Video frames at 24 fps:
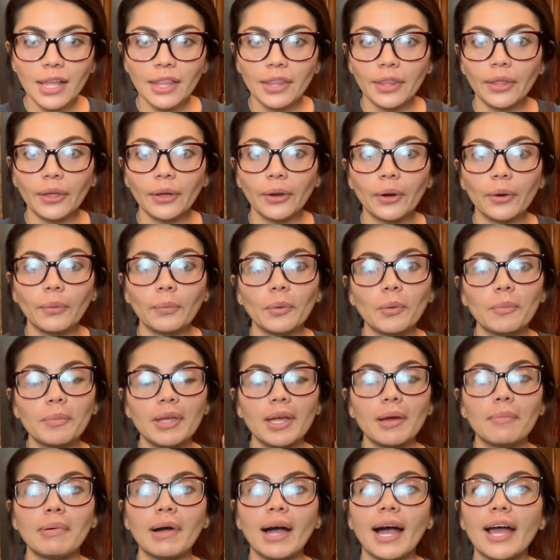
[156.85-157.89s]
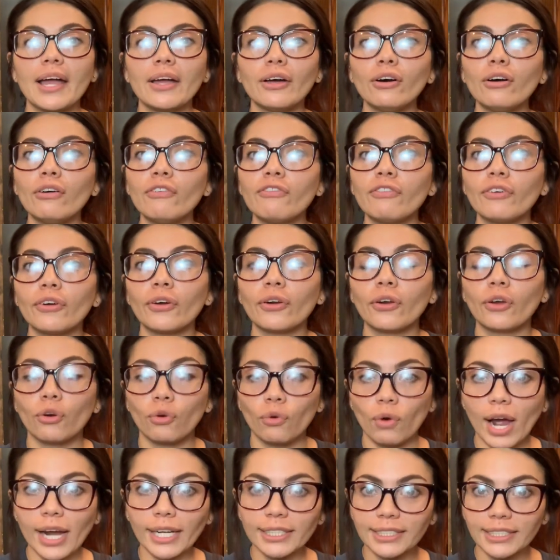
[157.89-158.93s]
There will be a pile for
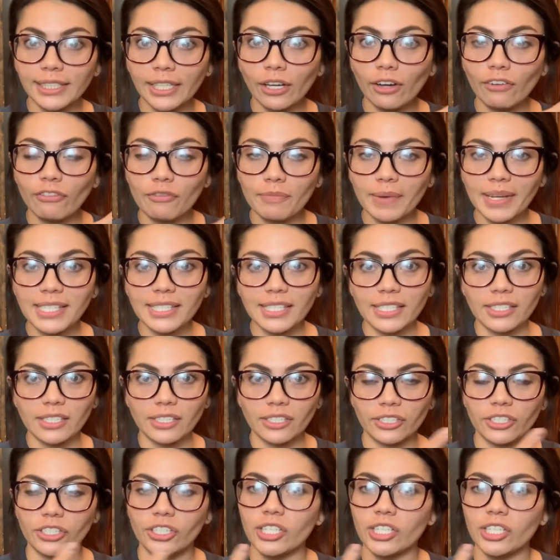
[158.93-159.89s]
garage sale for my sister.